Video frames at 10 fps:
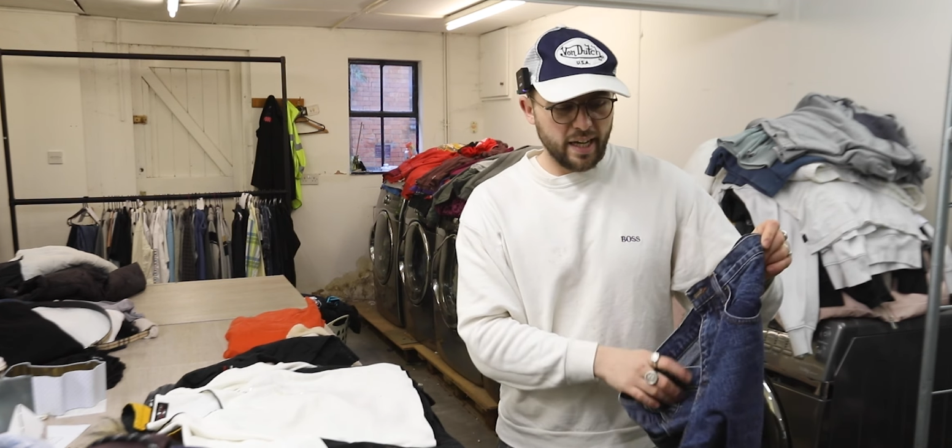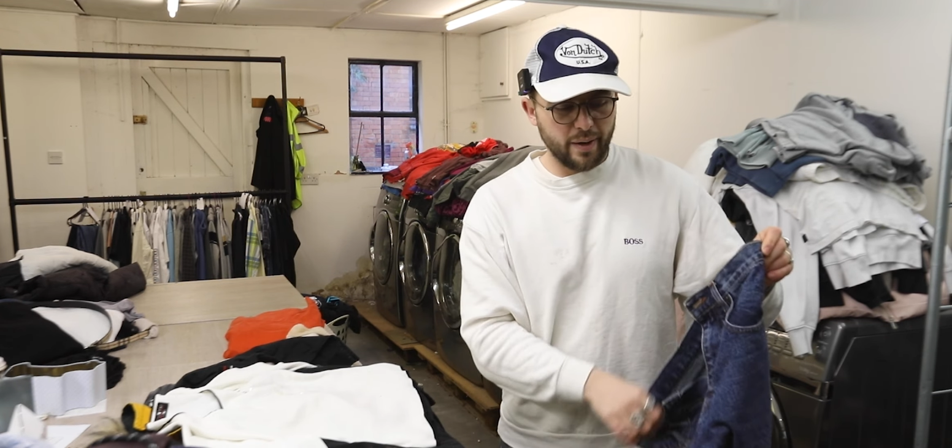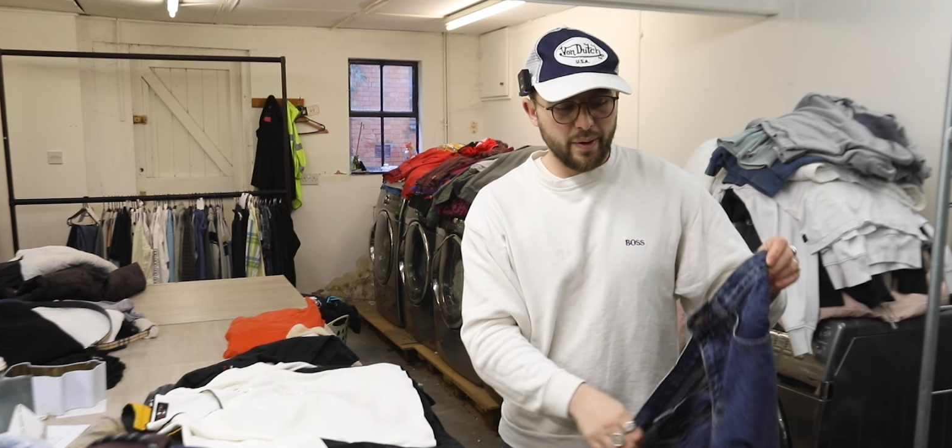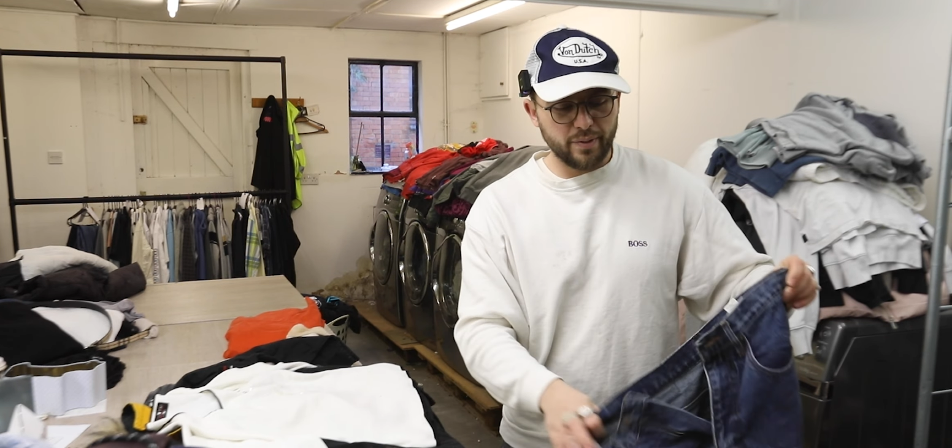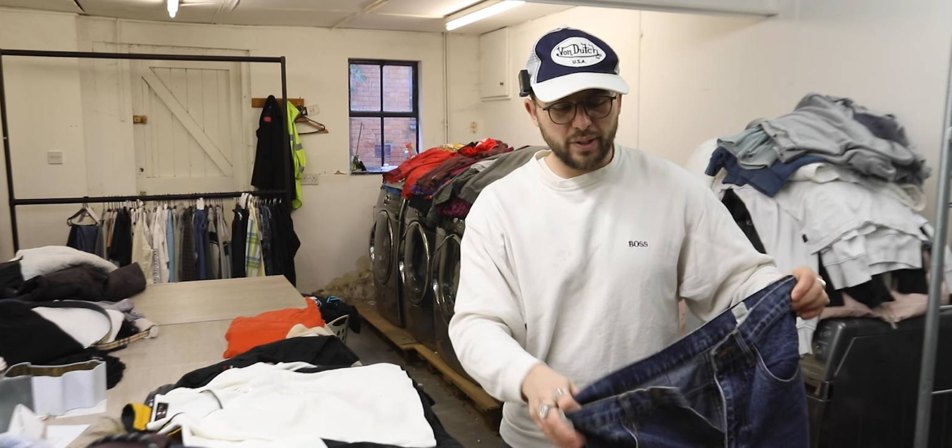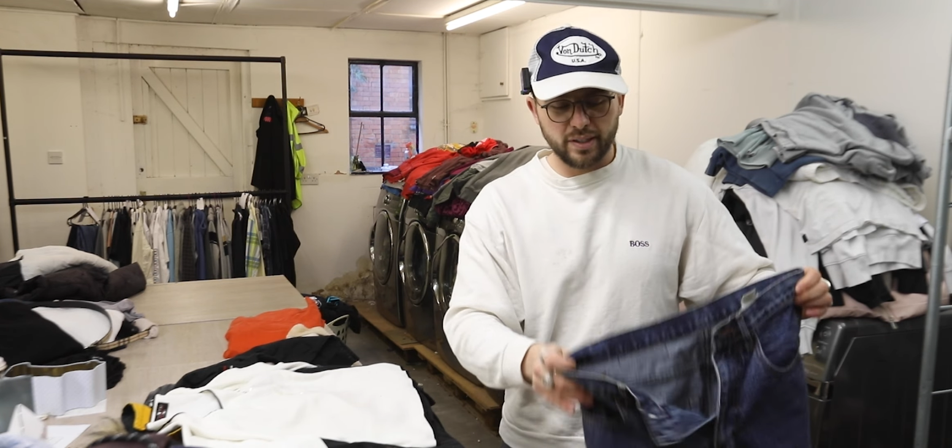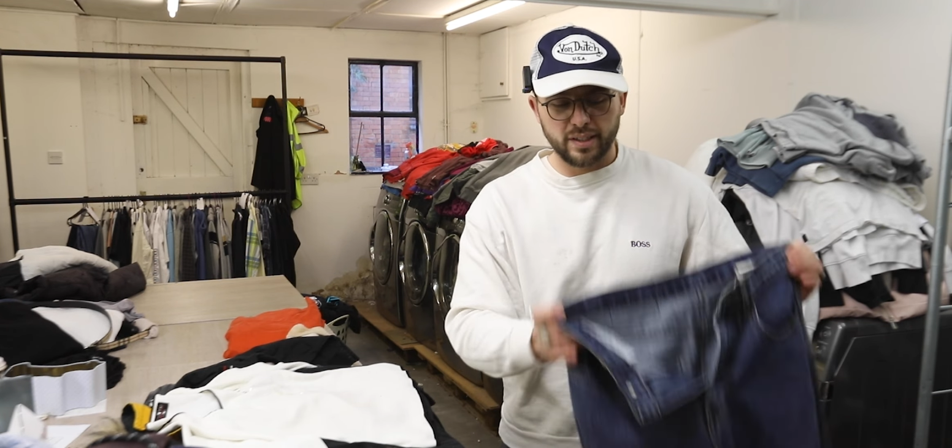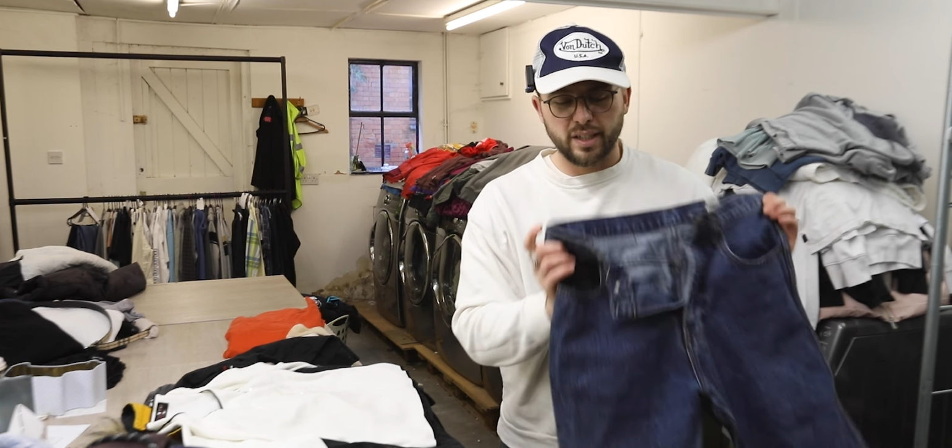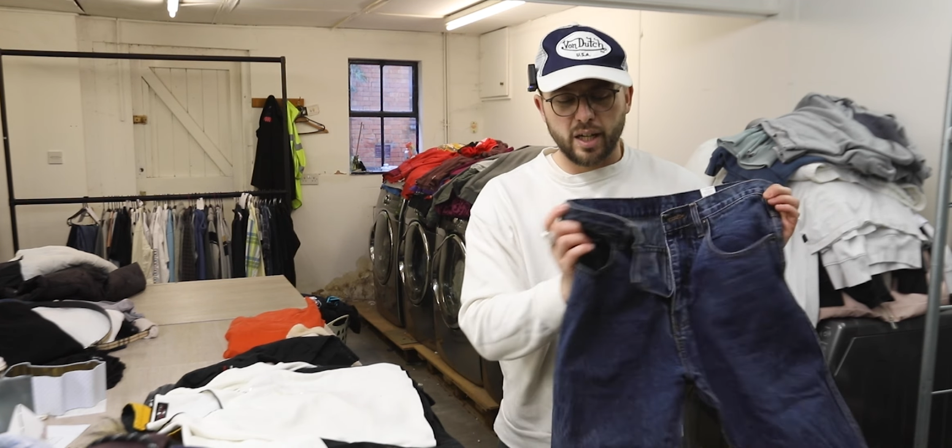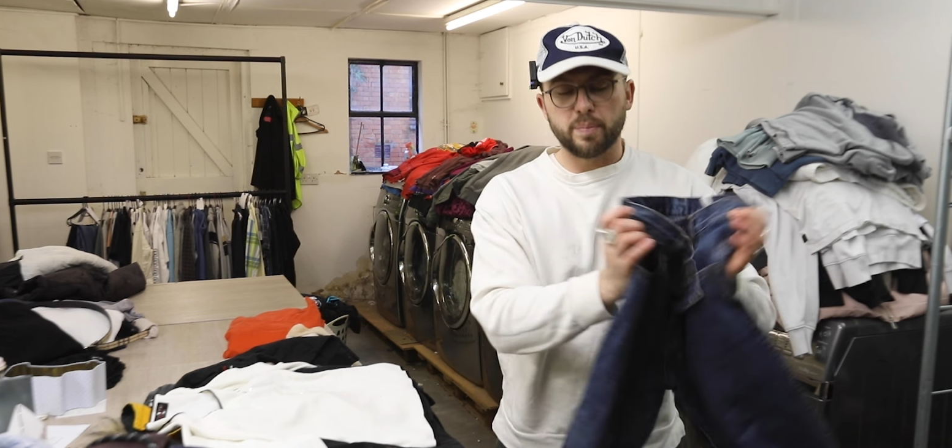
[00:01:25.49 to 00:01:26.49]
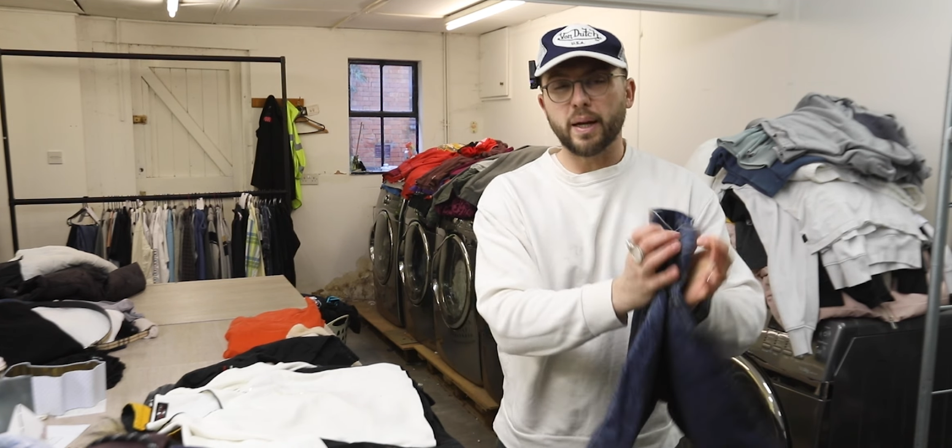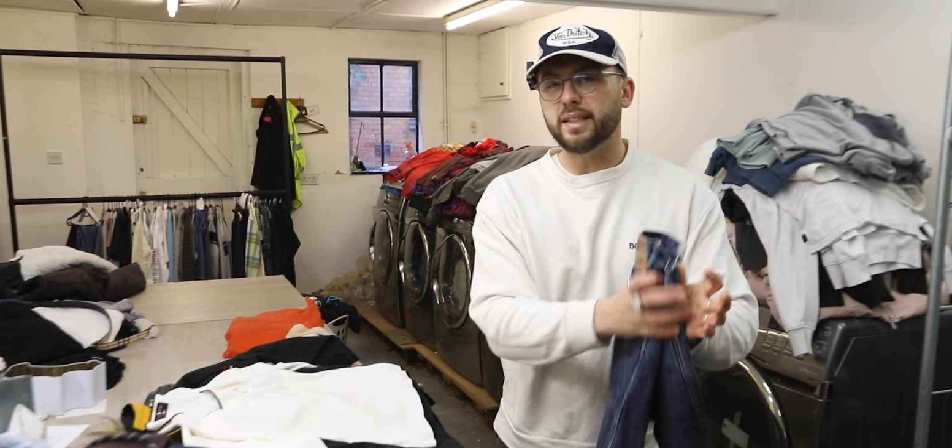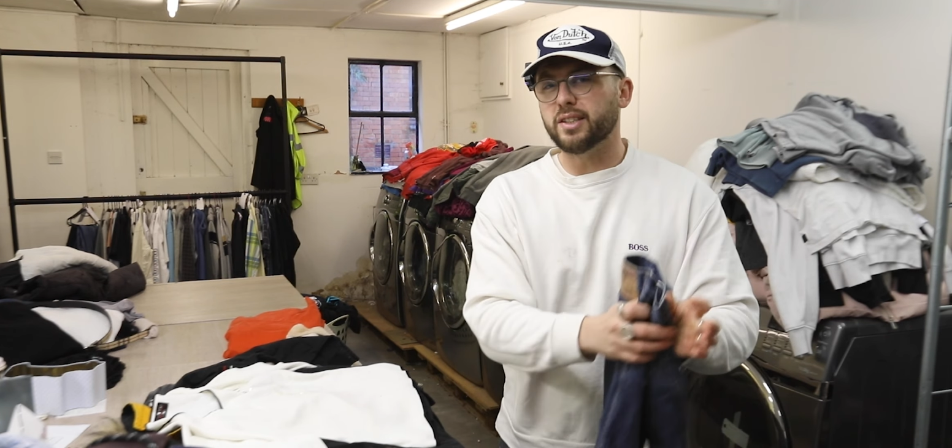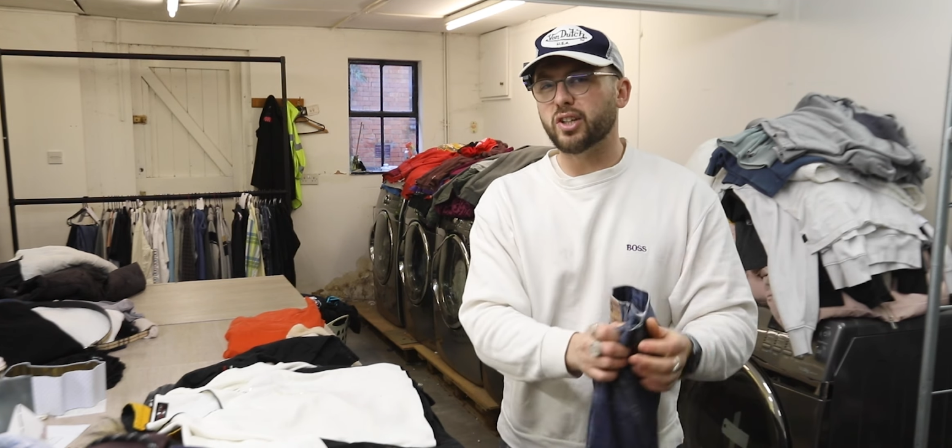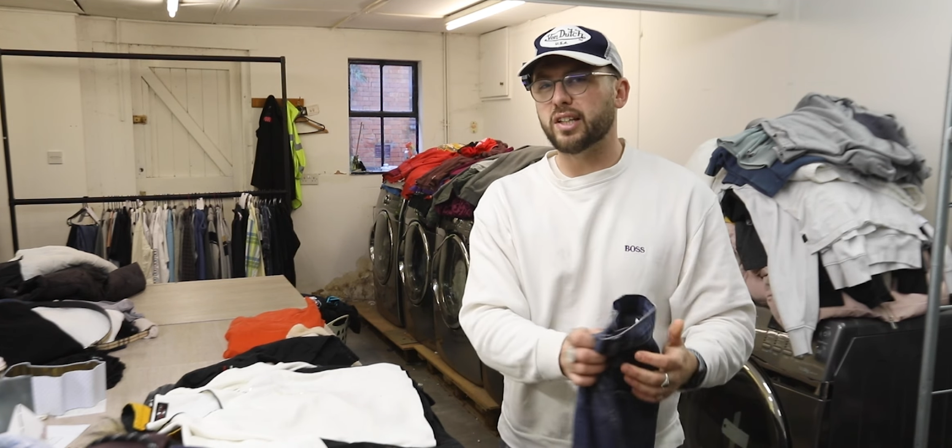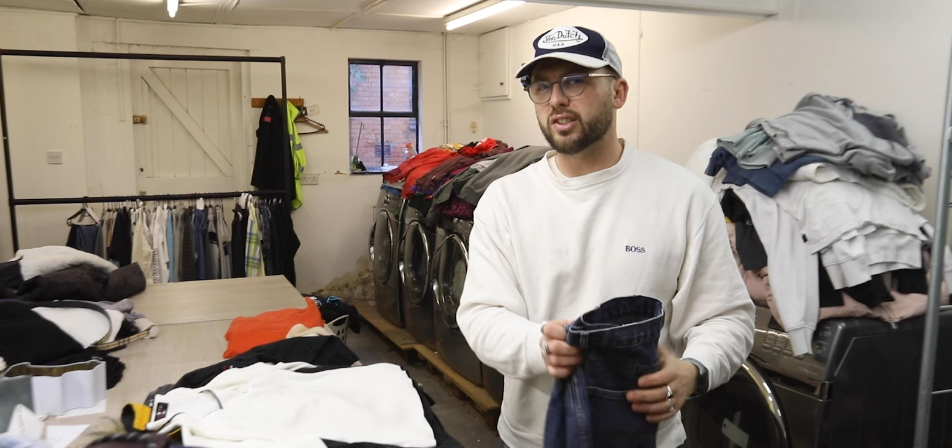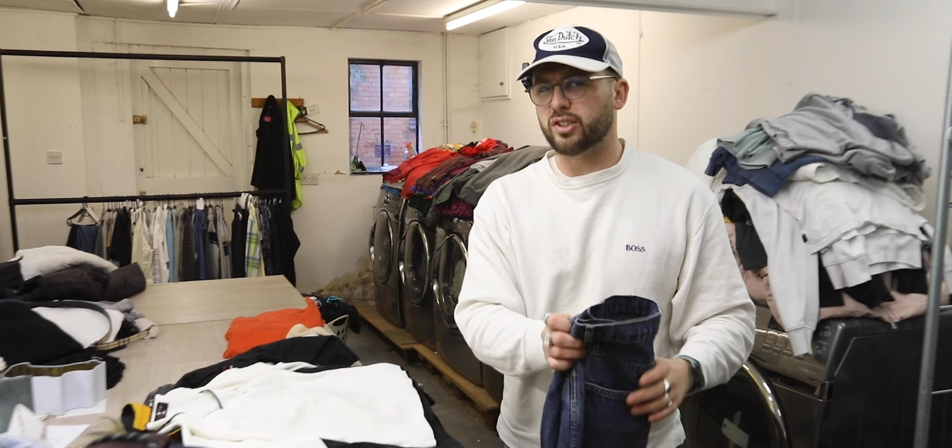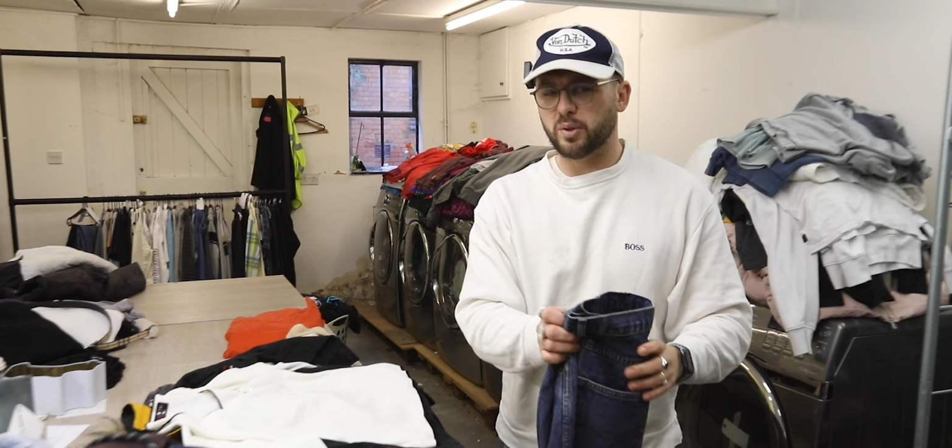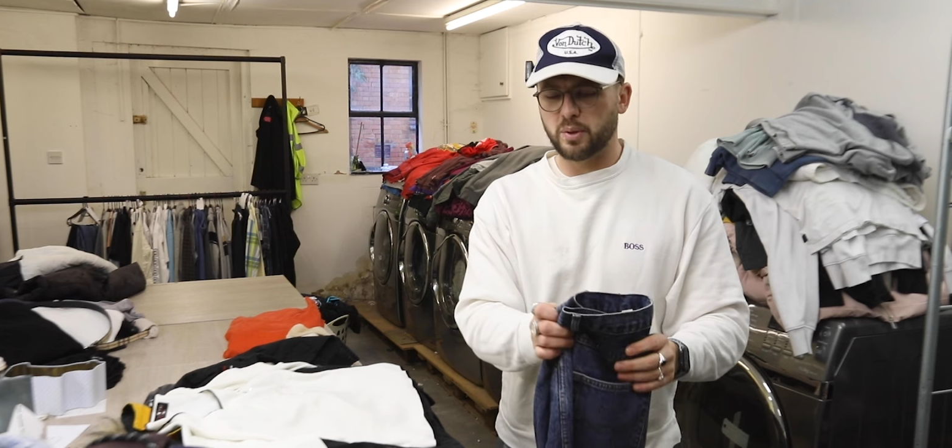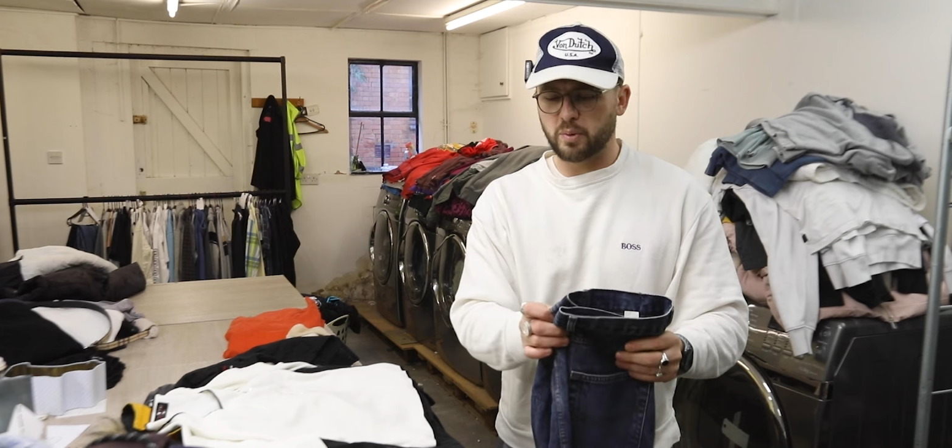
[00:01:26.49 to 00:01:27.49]
However, a brand did try to
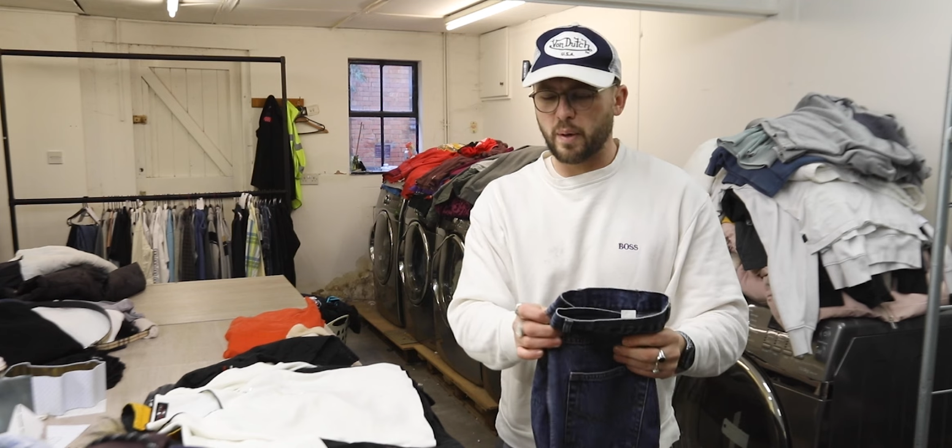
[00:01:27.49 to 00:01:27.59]
sue us